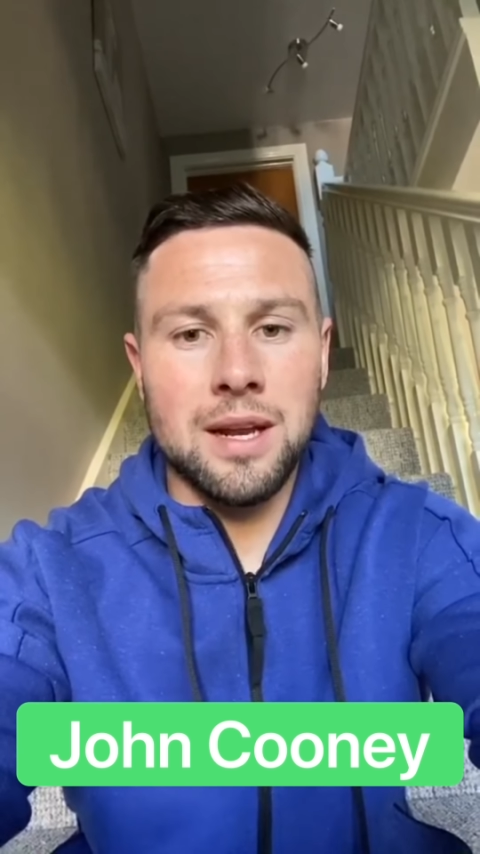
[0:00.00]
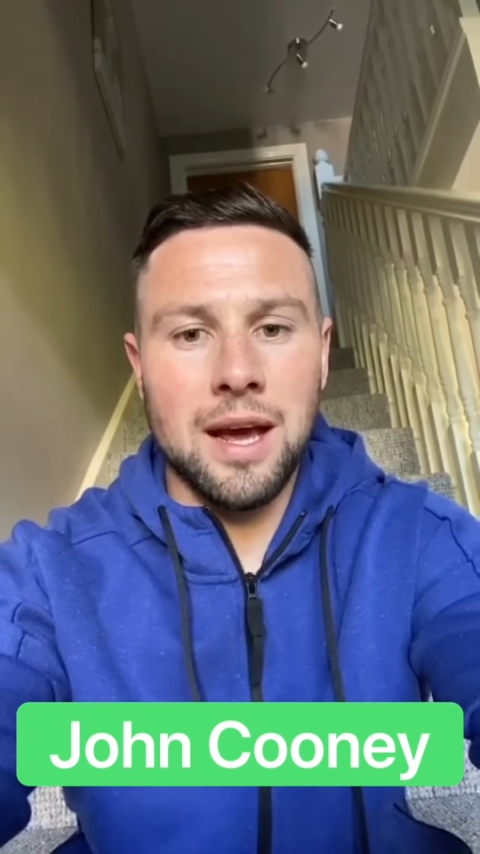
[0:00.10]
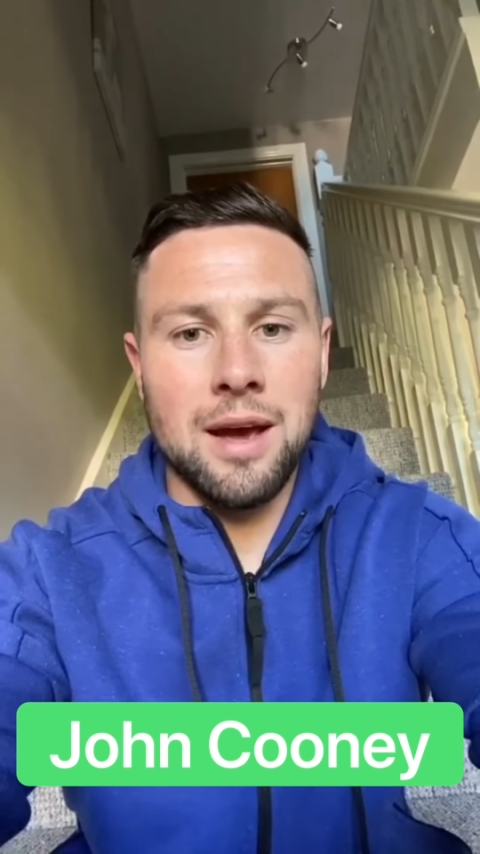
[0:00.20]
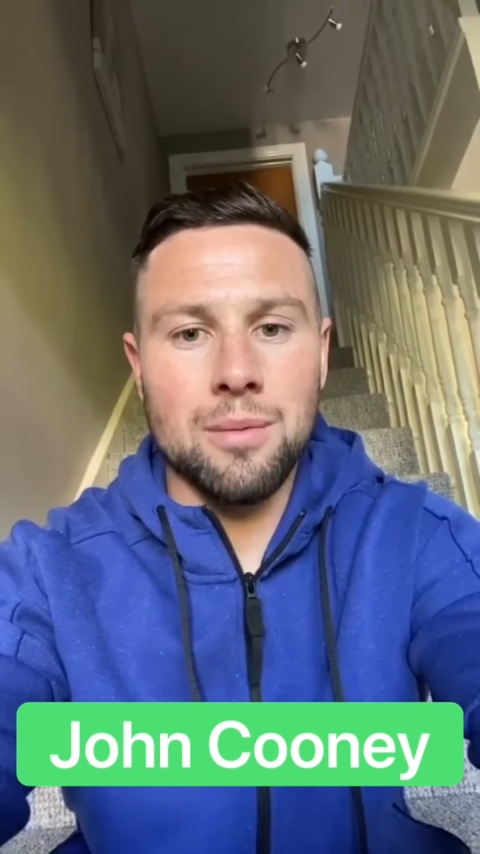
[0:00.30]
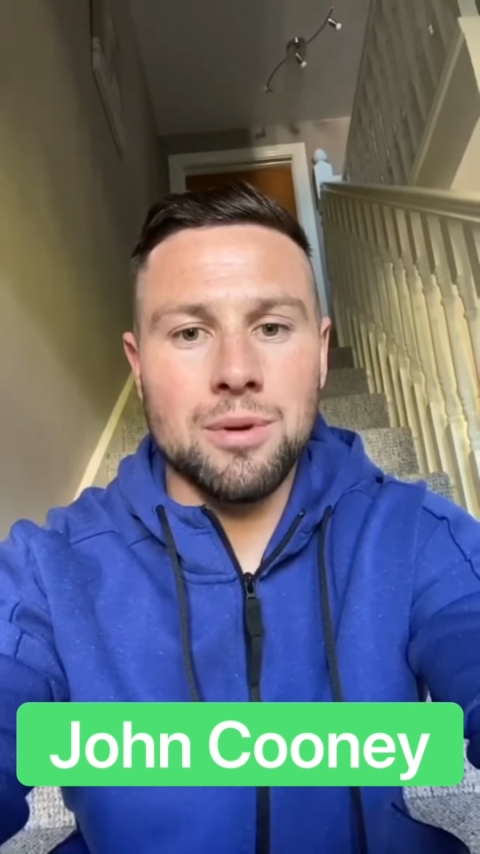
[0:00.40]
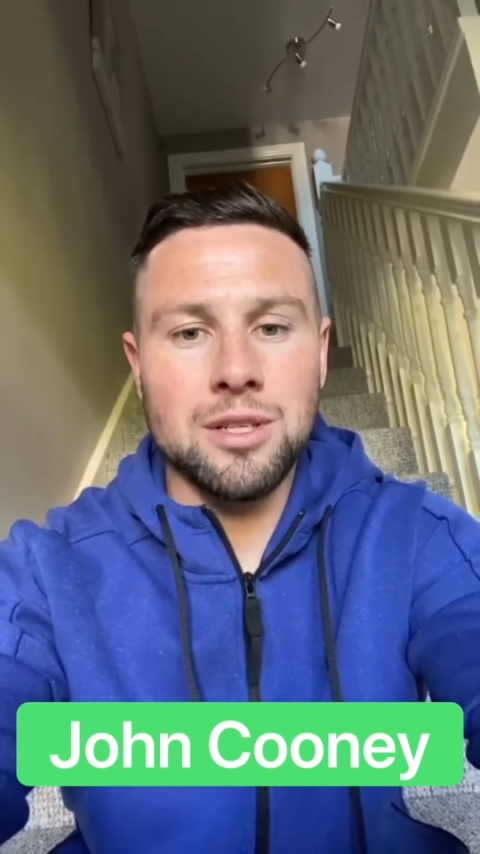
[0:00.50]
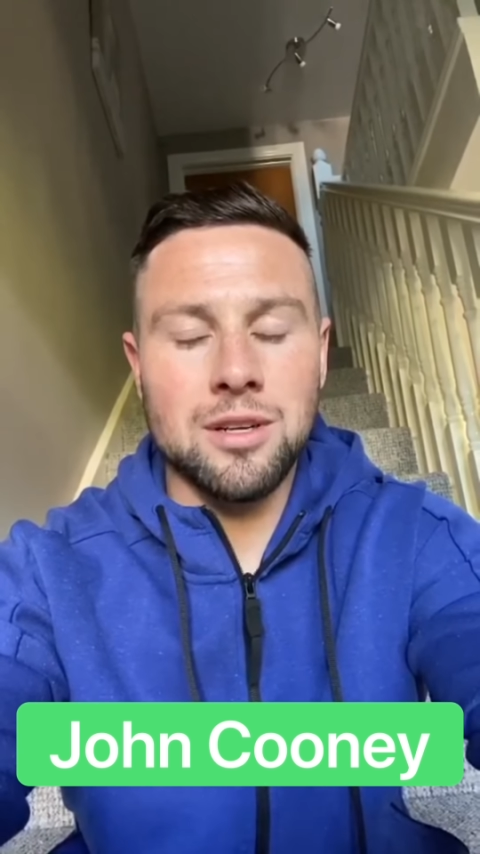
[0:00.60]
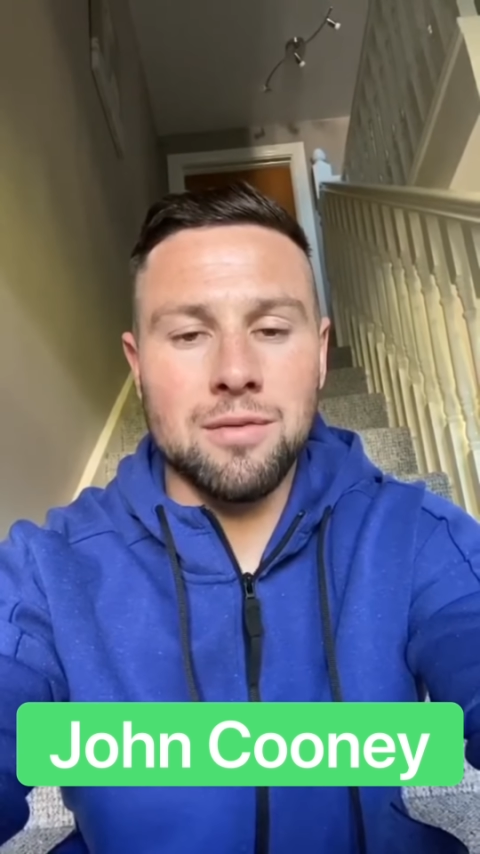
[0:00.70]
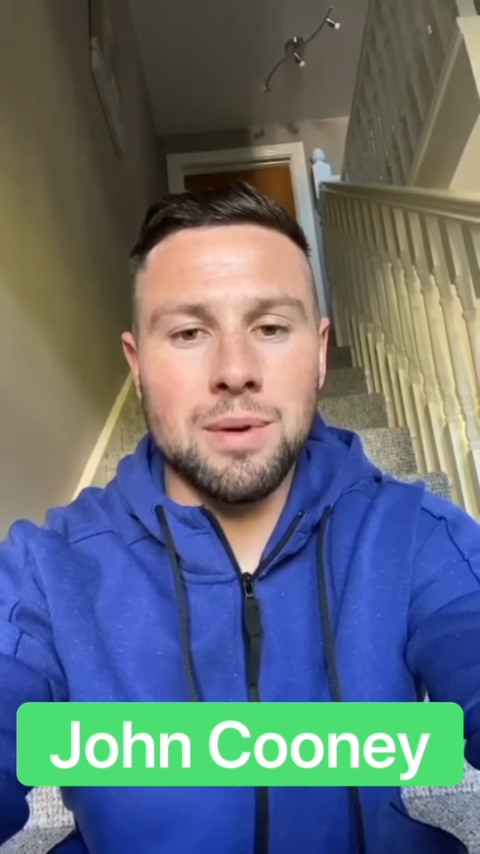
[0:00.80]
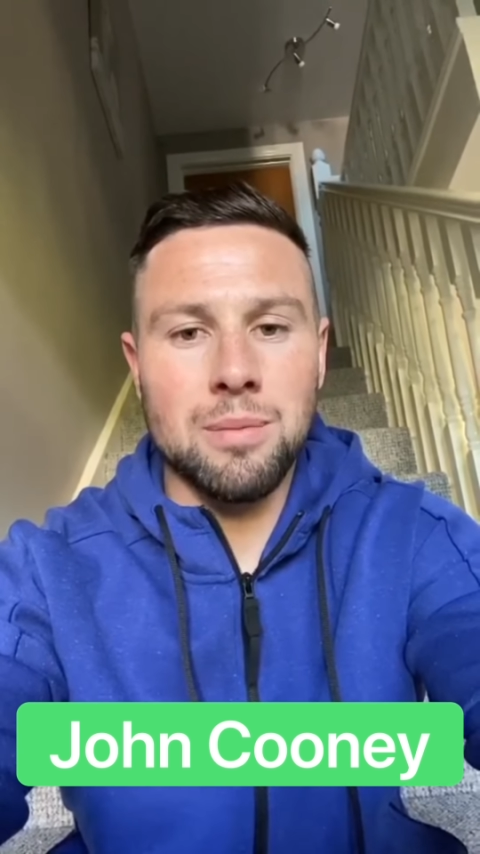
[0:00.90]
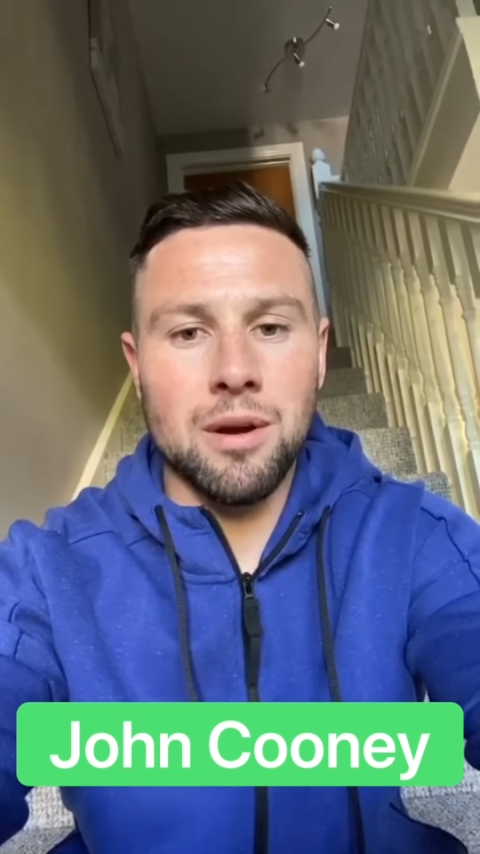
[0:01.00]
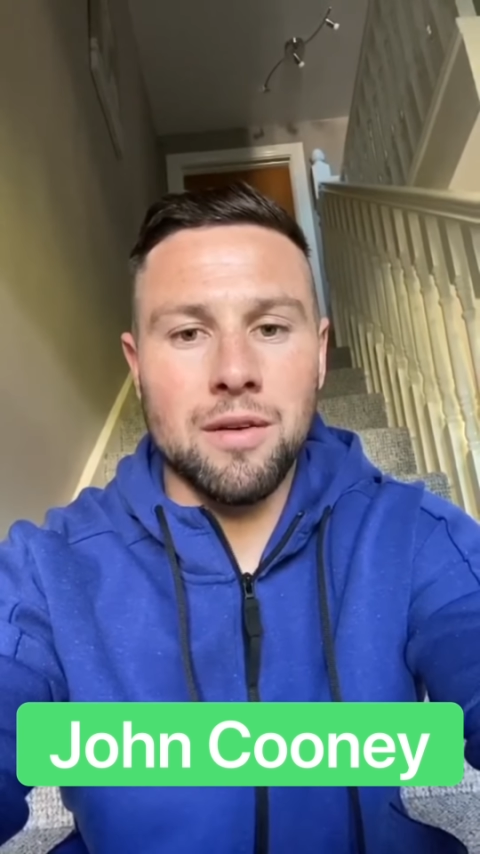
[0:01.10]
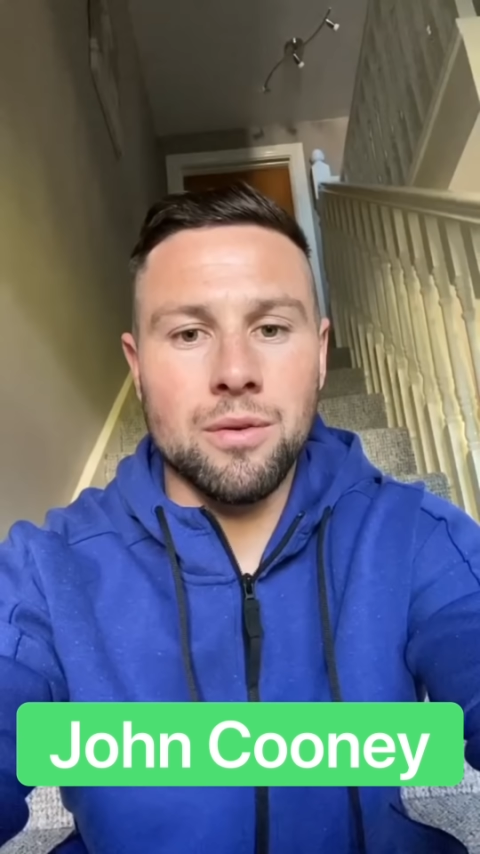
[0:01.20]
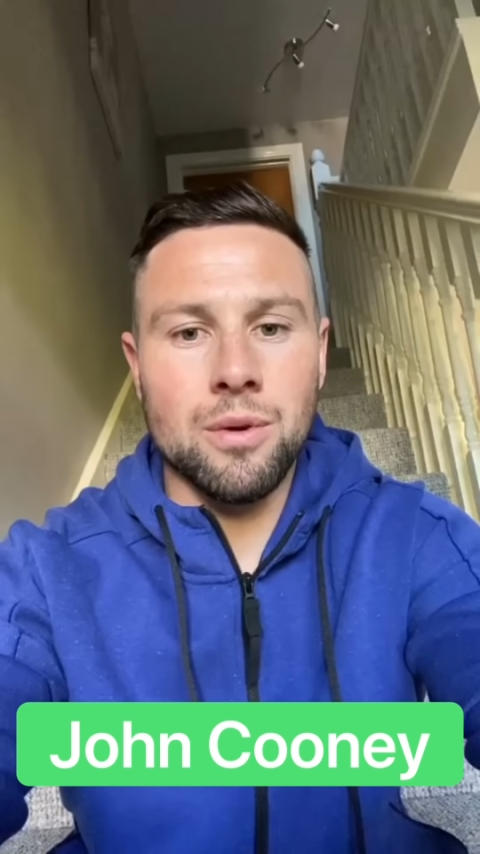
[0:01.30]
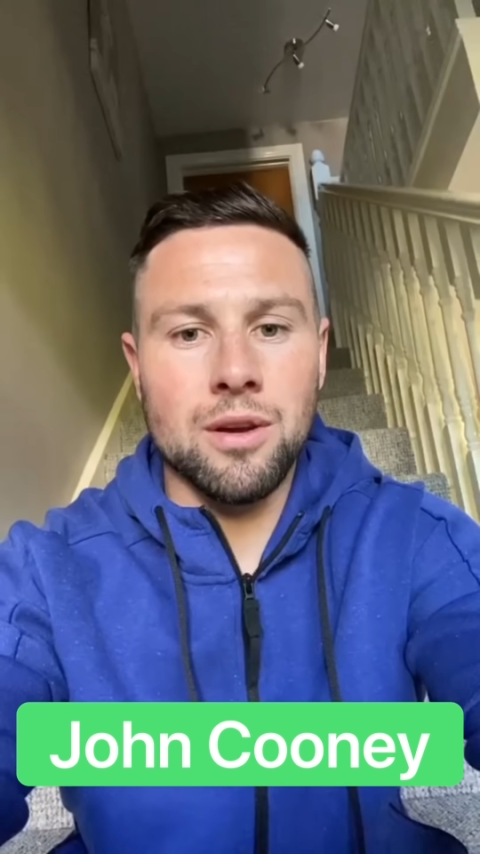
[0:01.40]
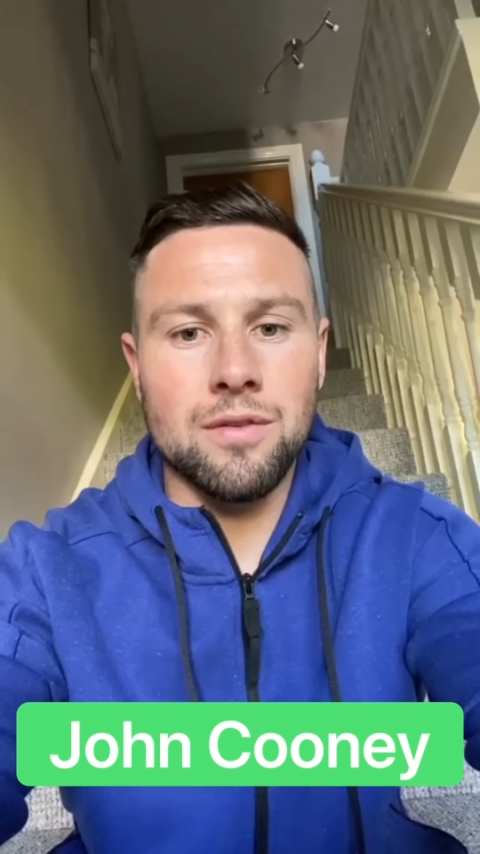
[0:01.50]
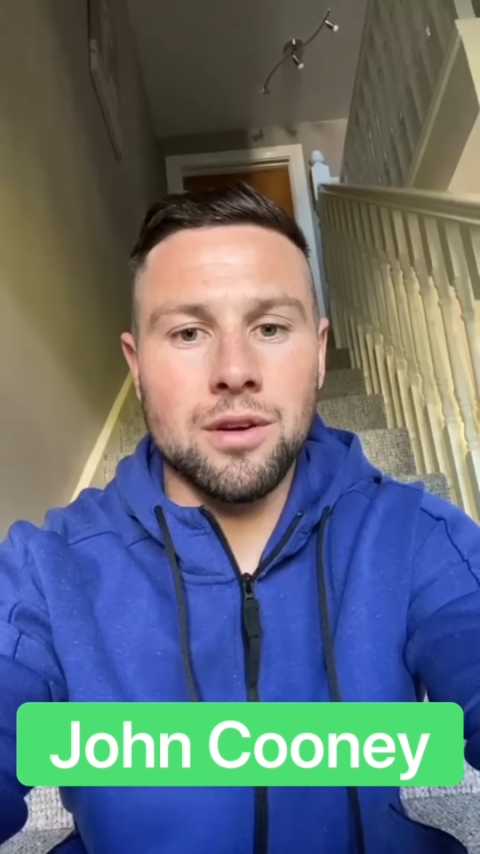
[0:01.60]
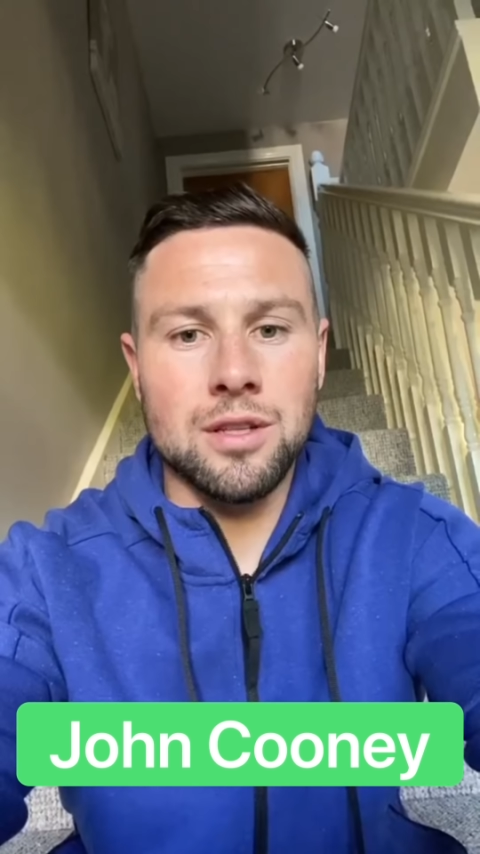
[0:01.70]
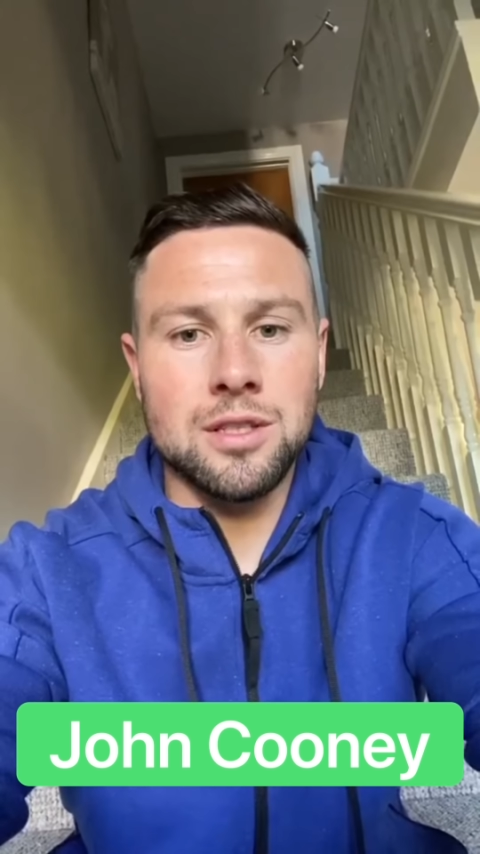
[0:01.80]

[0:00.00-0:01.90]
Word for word: how appreciative people are of the work you've done.